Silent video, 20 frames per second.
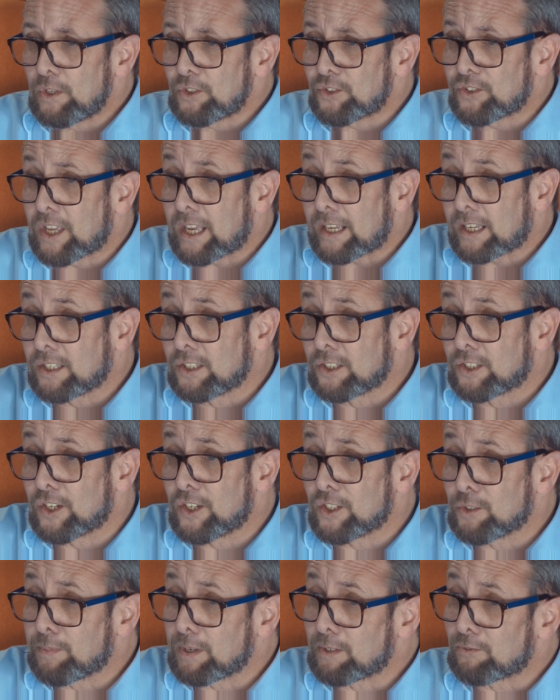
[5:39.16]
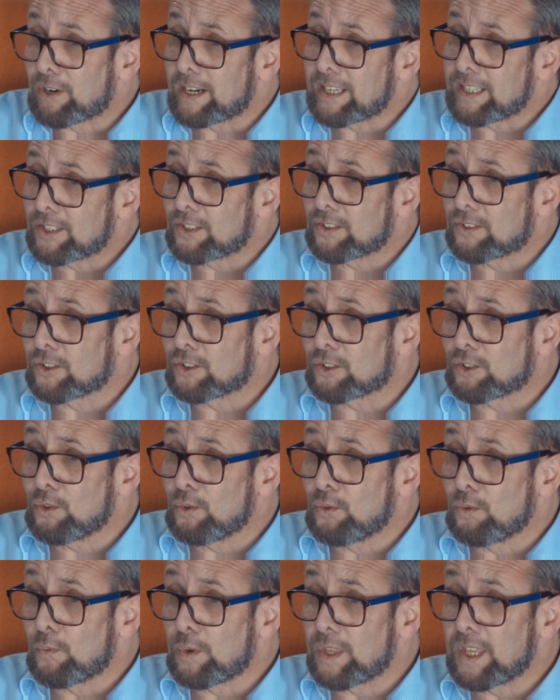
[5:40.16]
Once that concern's been raised, the
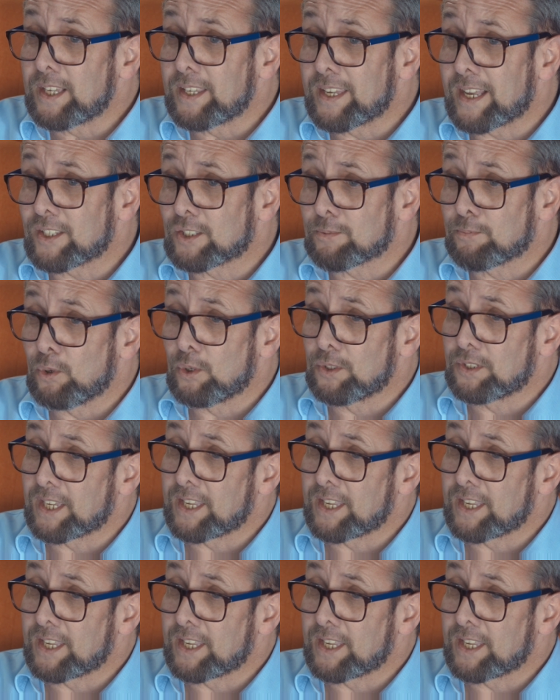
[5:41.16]
school within NetSupport